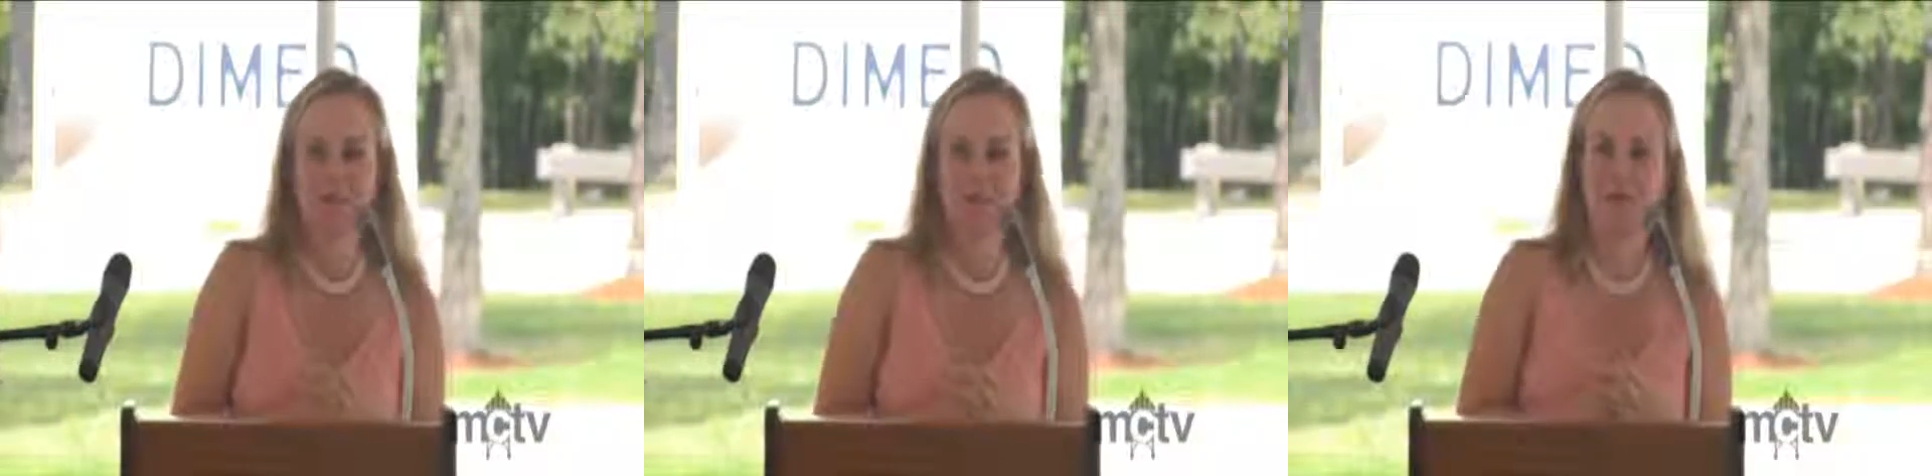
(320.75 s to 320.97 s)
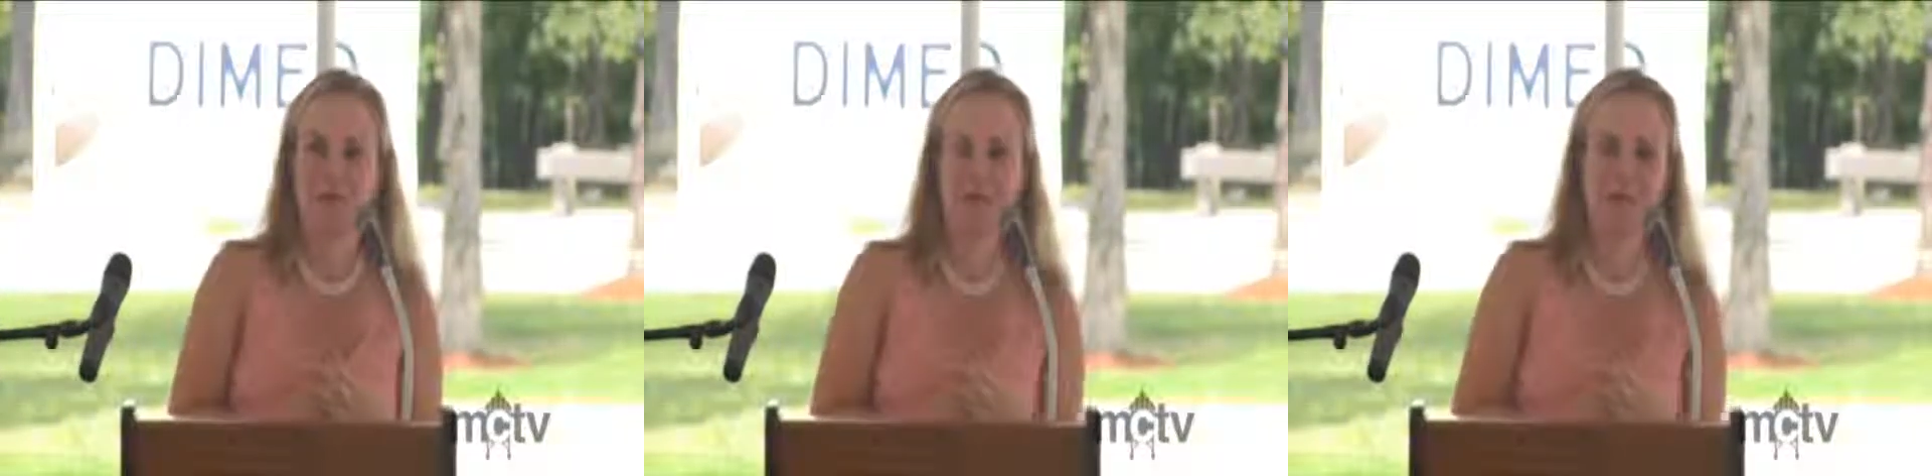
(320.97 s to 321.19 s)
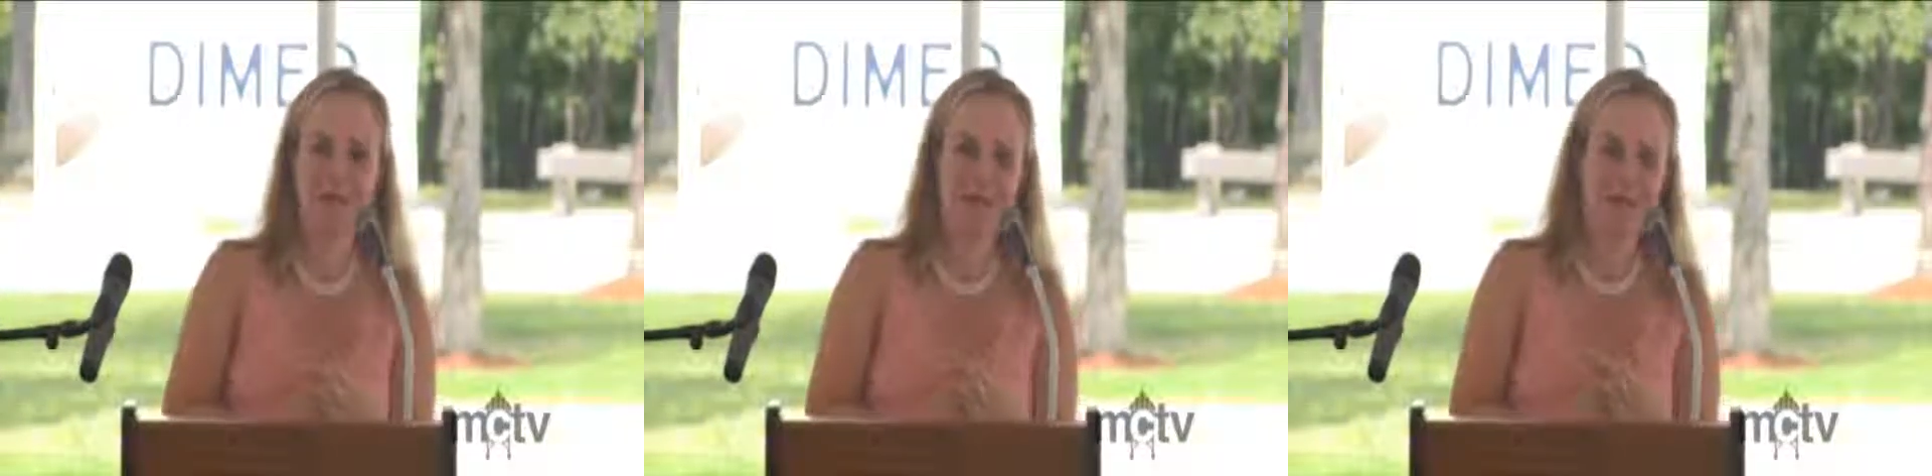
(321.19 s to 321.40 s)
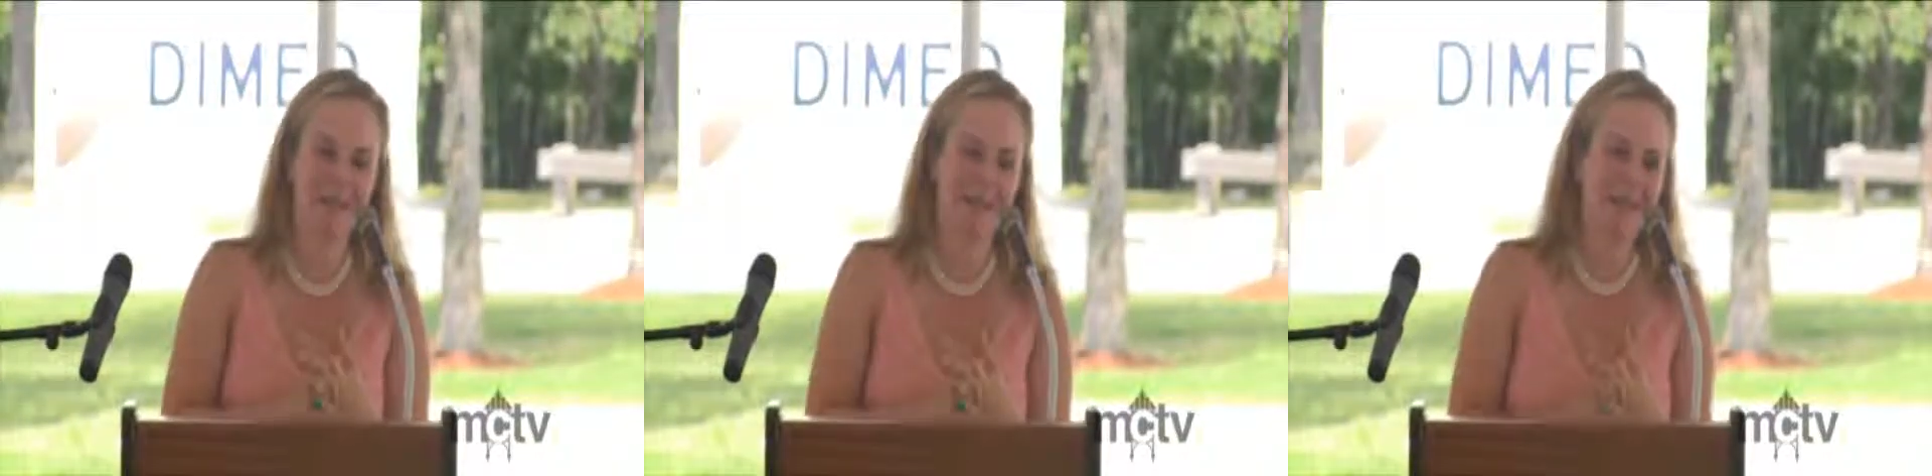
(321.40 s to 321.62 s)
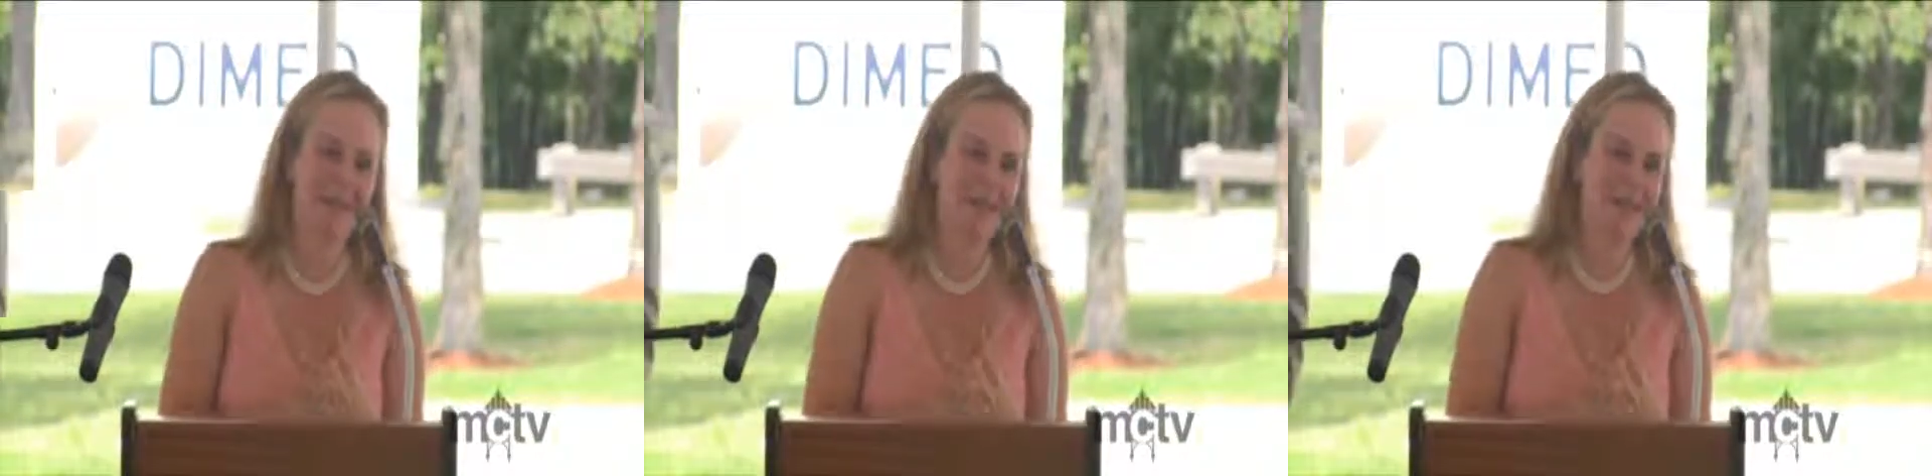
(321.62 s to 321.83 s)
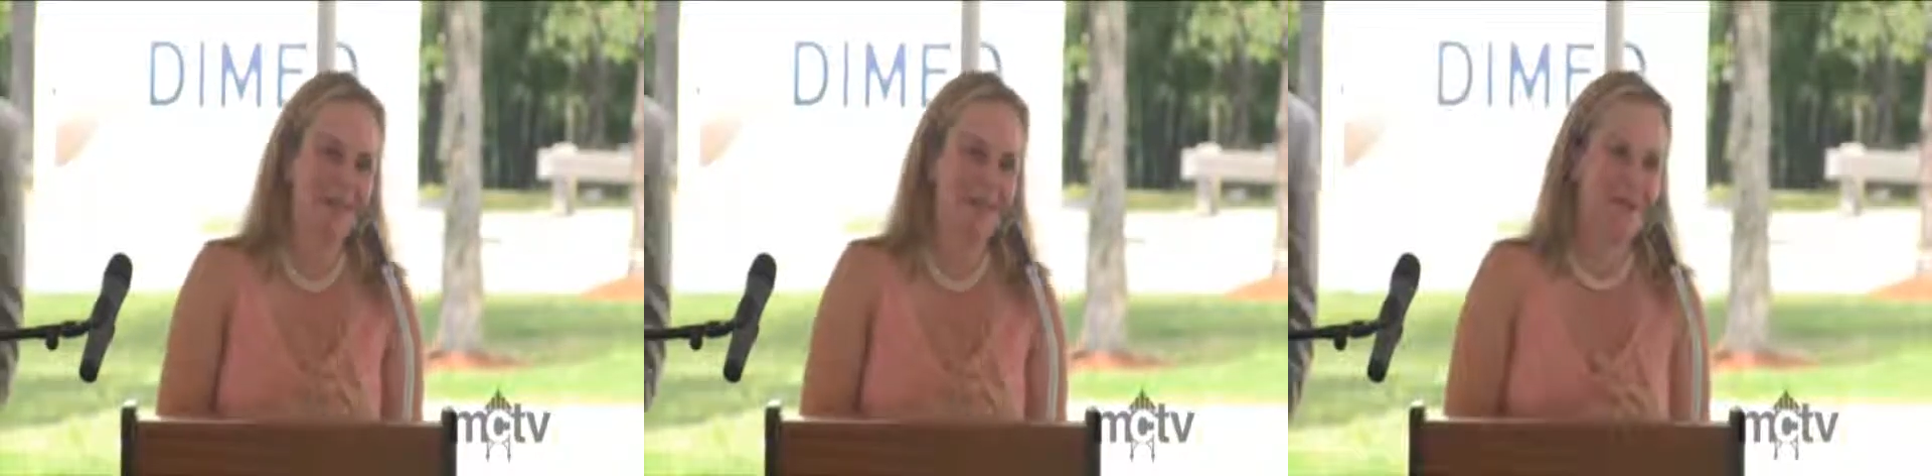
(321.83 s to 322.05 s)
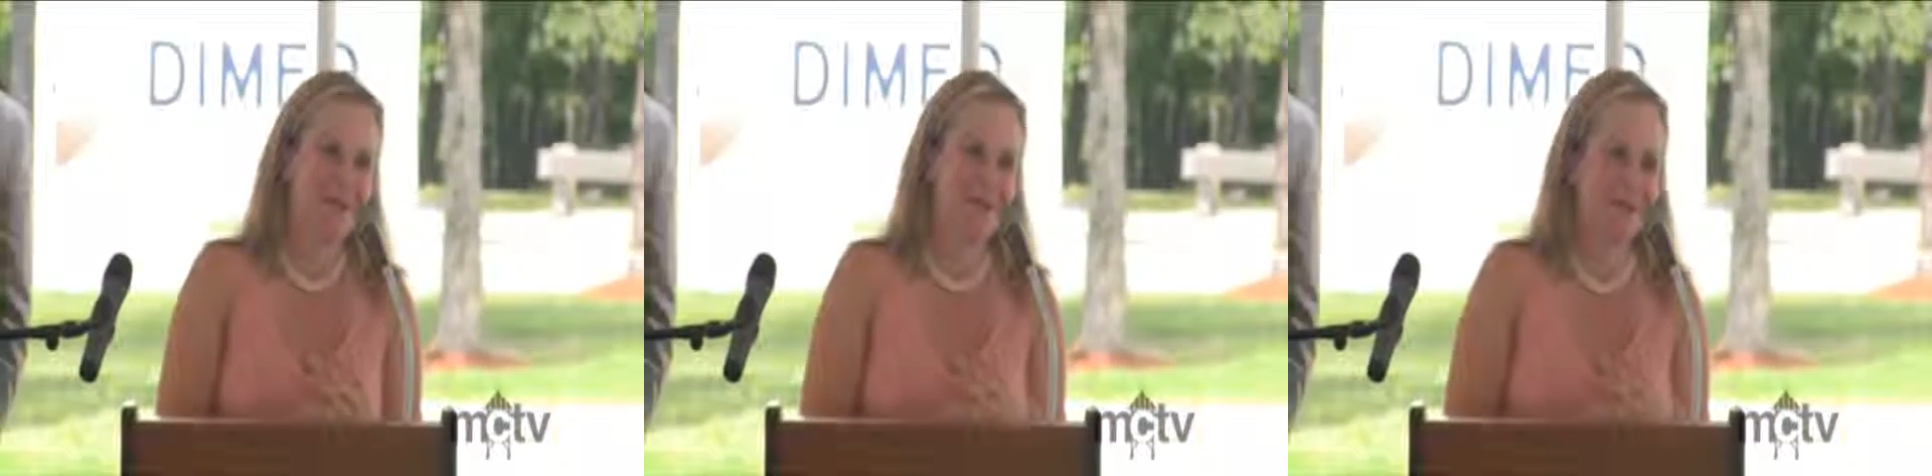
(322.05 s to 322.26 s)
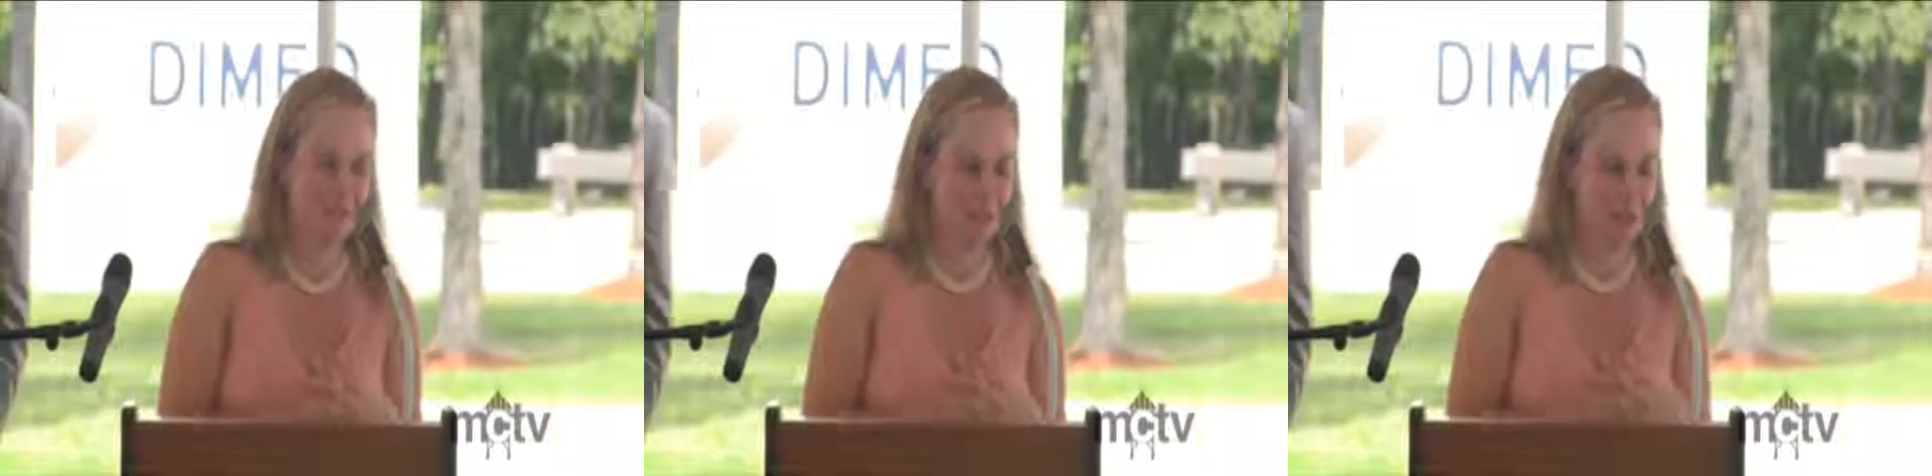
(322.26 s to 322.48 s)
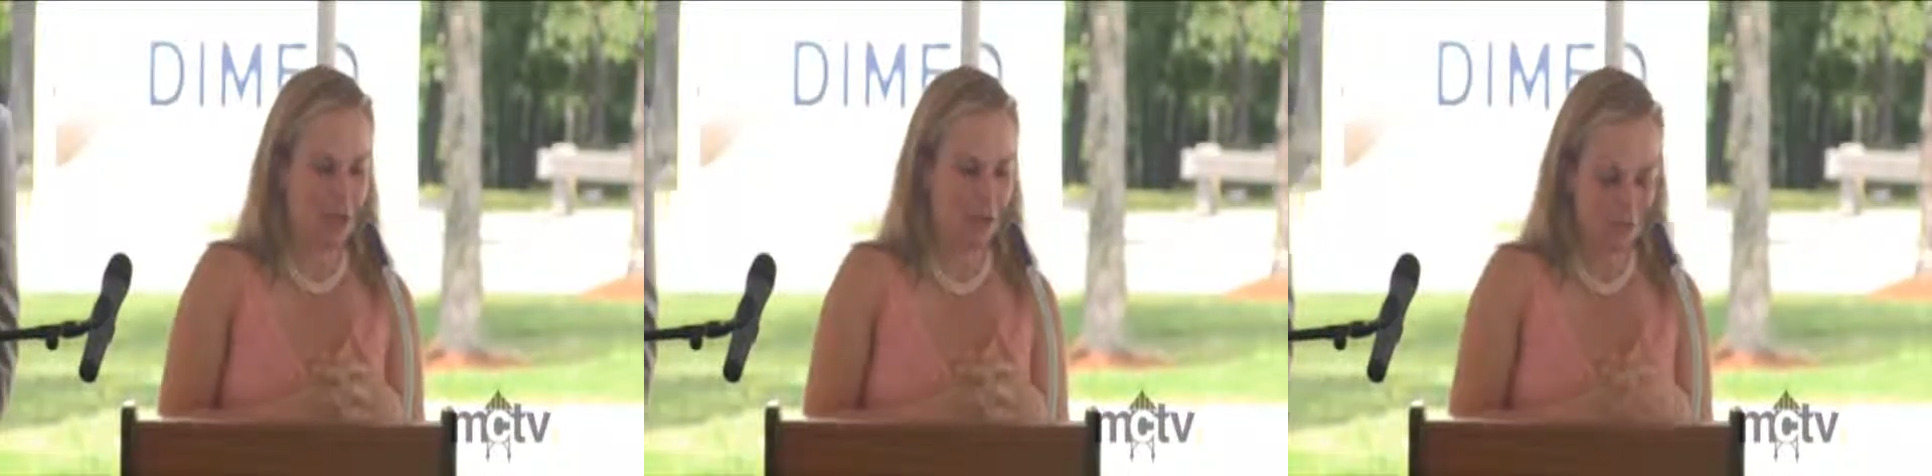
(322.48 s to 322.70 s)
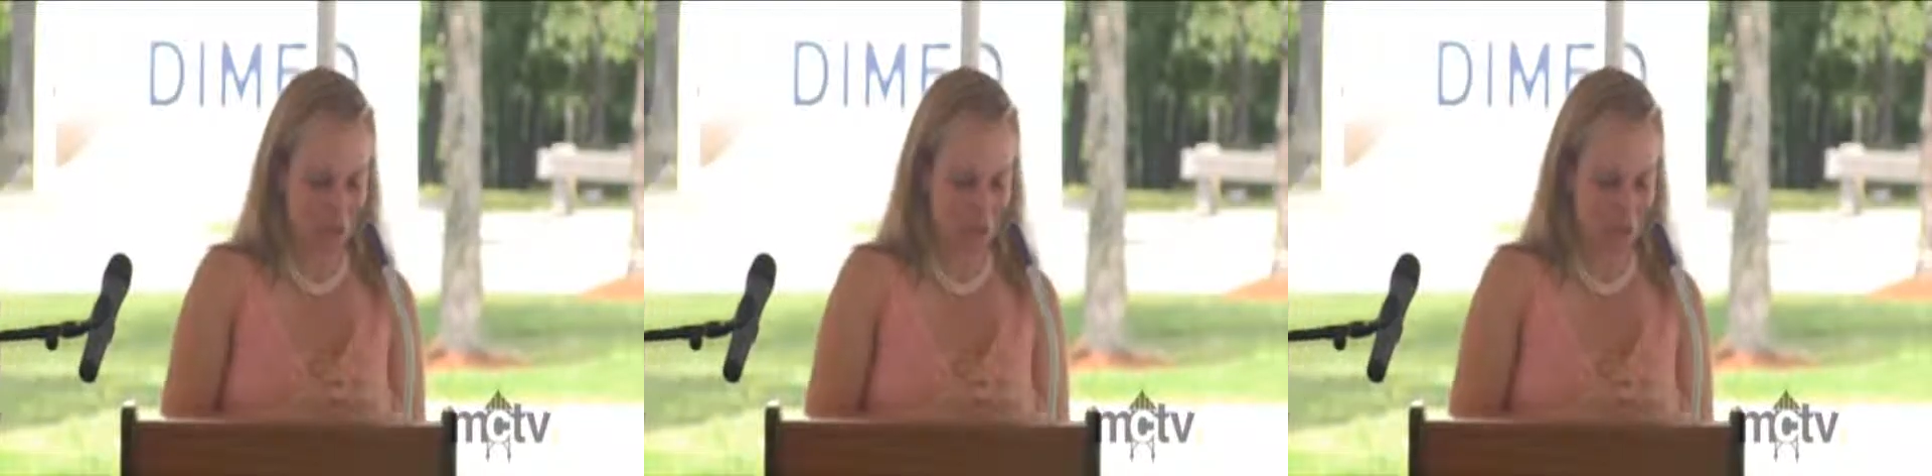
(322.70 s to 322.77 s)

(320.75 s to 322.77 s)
so it's not